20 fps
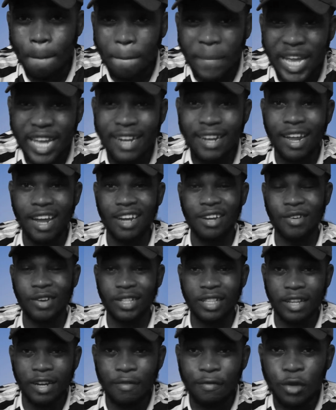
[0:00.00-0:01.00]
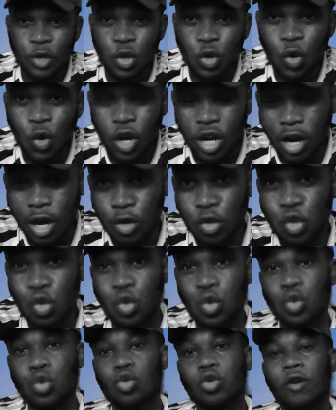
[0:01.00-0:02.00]
made, I created a video on how
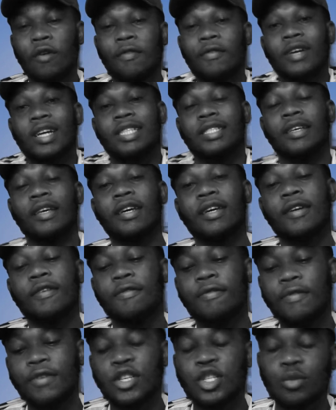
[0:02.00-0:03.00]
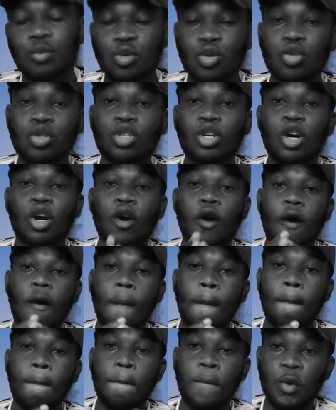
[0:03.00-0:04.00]
to convert a Facebook
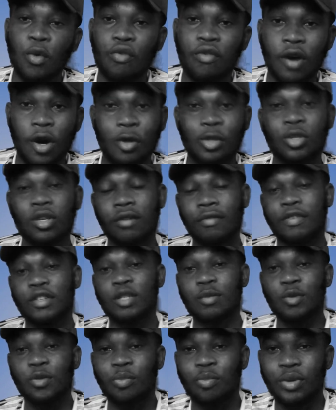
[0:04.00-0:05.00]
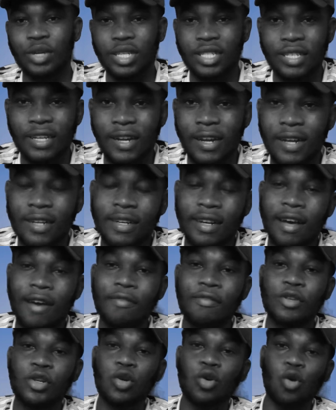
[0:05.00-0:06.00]
profile into a Facebook page and then
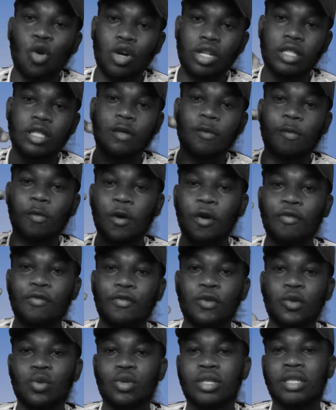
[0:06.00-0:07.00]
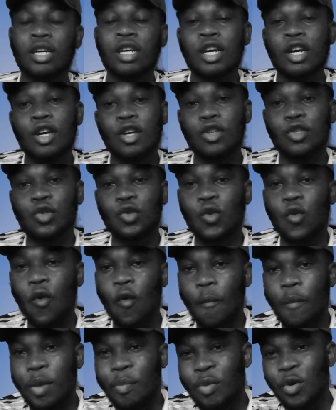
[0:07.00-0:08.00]
that video got more views.
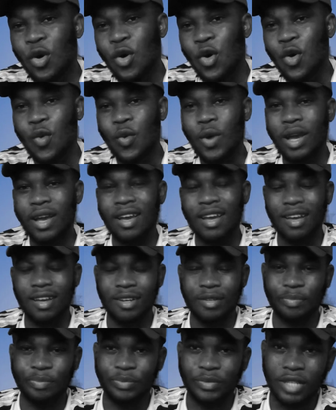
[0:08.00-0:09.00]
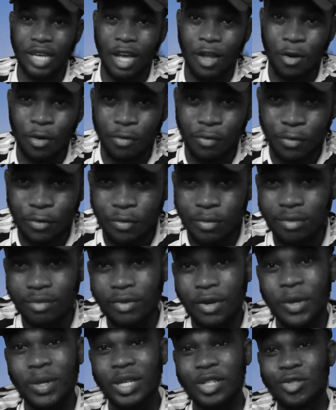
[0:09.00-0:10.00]
So people were kind of
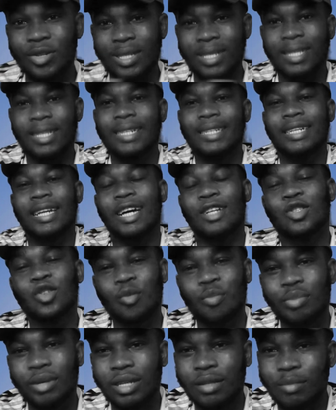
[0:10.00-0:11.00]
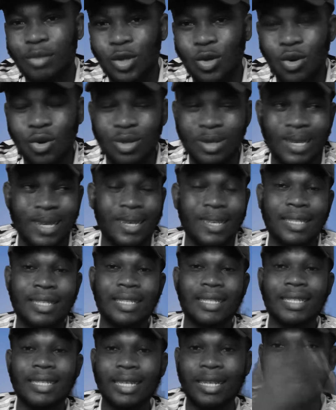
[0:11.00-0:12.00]
very interested in that topic because you can
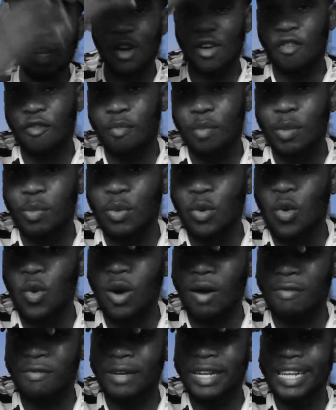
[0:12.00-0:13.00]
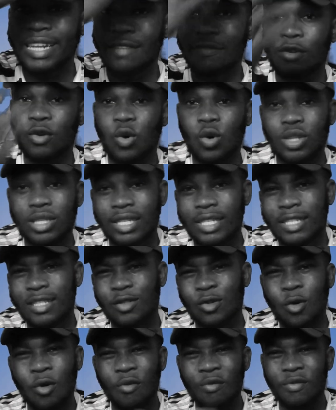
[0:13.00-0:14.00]
see a lot of people are finding difficulties
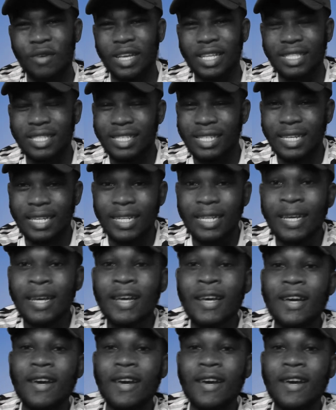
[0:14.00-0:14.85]
in converting